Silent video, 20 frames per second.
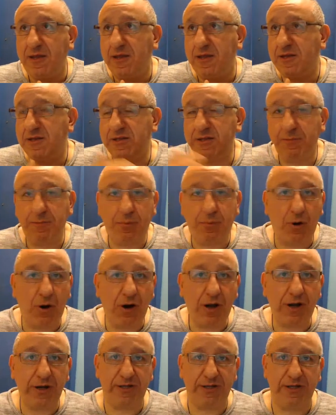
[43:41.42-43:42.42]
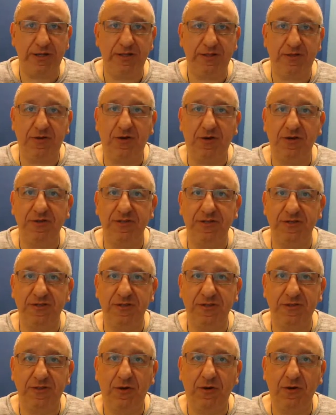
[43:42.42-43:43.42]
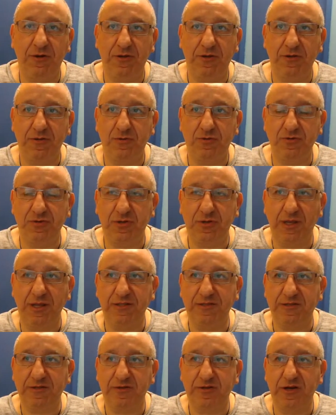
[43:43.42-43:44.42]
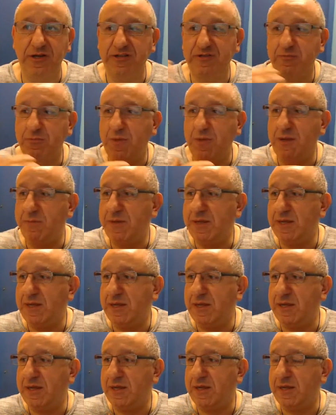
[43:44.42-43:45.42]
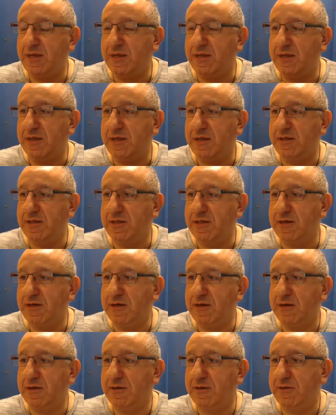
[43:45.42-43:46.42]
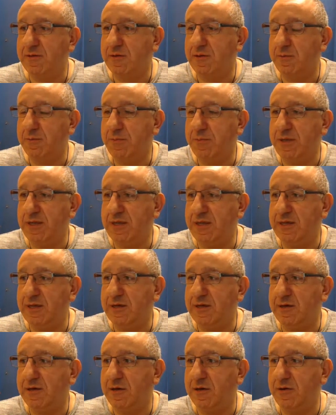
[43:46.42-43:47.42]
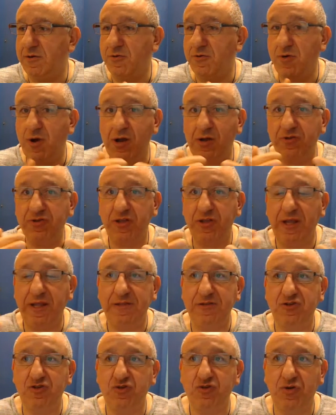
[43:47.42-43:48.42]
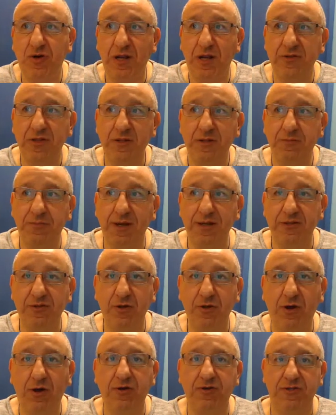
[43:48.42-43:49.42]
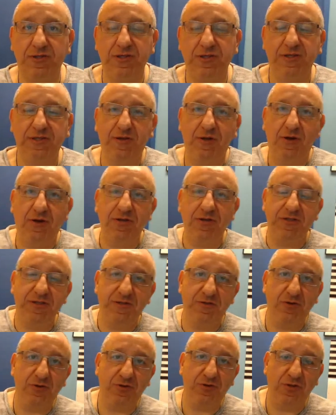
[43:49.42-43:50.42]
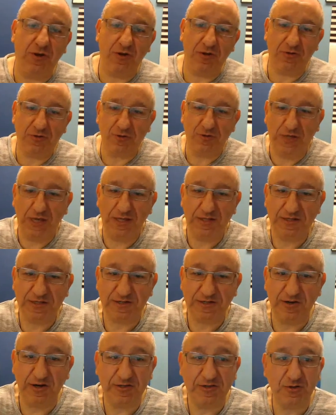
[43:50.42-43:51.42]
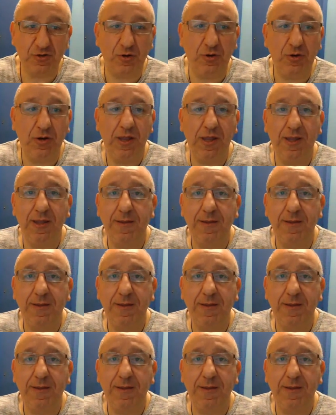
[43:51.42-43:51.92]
in the park it causes the dog to get stressed. Maybe in the being around and surrounded by dogs, it causes your dog to get stressed. So